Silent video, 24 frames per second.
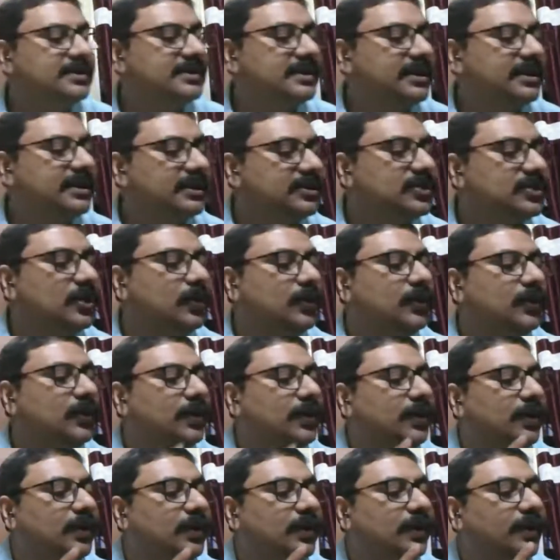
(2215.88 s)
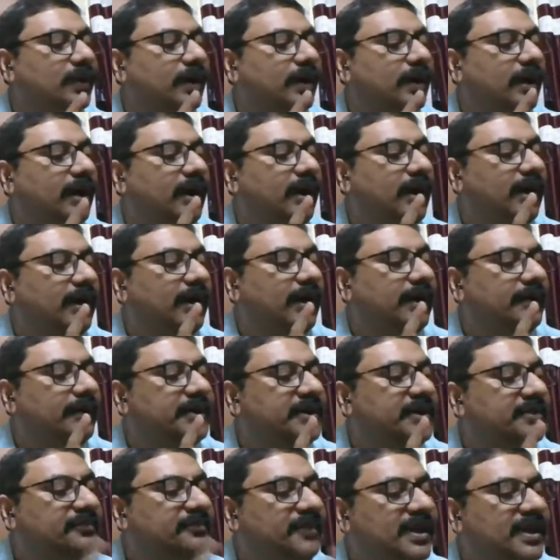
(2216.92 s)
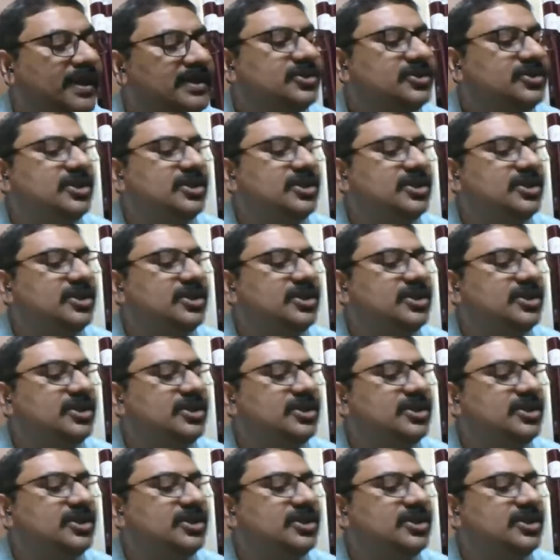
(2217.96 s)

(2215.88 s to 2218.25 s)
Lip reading: the refulgent